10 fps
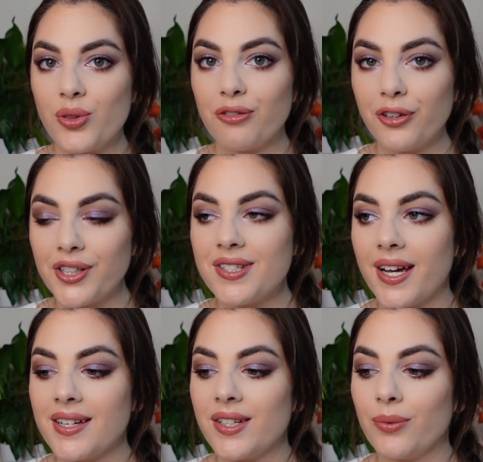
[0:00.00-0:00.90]
the first
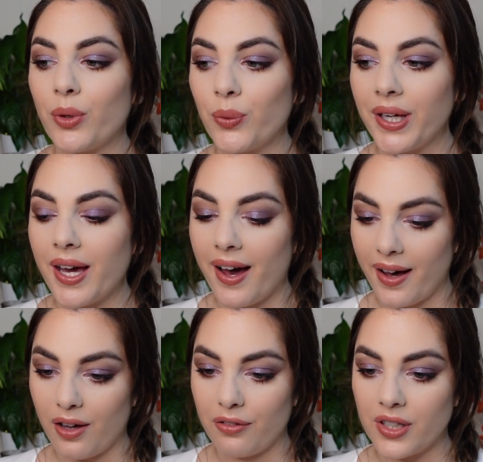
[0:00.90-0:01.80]
item we
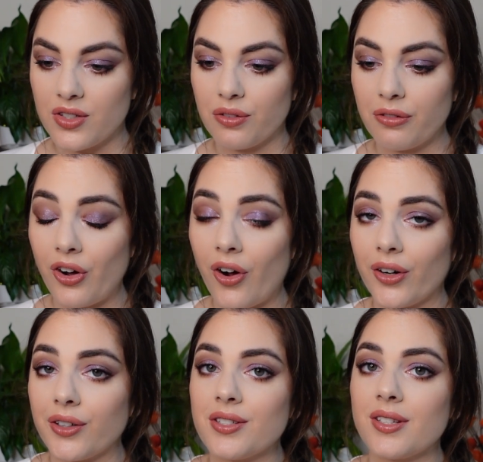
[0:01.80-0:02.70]
have is of
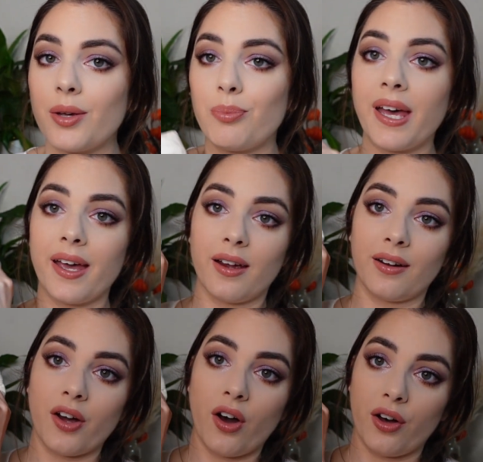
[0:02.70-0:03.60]
course a
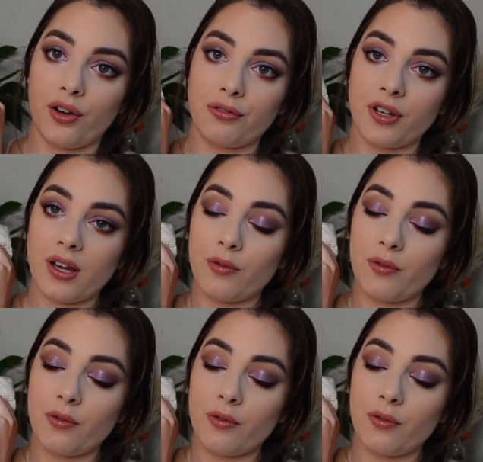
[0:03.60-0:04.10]
pair of